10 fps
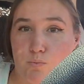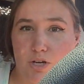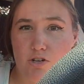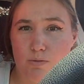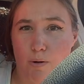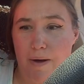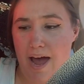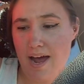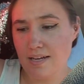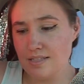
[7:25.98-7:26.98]
Reusable
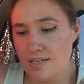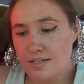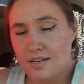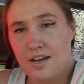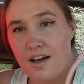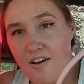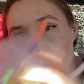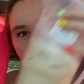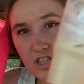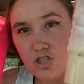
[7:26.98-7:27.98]
bags,
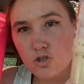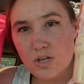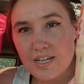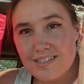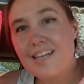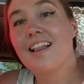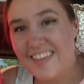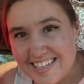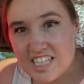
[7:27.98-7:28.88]
finish the drinks, let's